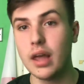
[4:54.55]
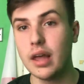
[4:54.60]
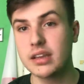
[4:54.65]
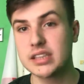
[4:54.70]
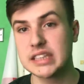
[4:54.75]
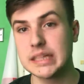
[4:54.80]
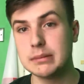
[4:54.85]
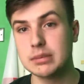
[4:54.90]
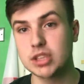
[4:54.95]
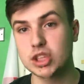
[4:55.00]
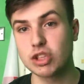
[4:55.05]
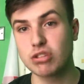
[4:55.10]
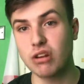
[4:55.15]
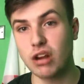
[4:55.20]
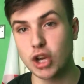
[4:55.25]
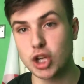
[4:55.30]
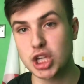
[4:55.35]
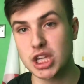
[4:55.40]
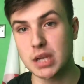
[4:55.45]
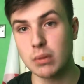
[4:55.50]
Seemed to
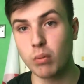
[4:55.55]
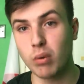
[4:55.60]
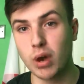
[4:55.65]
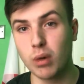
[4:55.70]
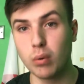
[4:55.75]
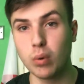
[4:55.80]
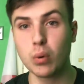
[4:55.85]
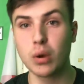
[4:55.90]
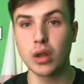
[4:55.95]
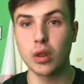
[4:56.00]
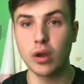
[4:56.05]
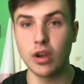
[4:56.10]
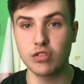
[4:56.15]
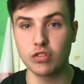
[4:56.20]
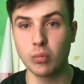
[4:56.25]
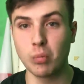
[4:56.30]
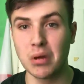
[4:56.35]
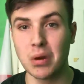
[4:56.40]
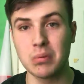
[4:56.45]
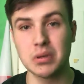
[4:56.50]
structure them well,
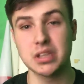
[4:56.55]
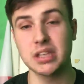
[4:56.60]
organise them well.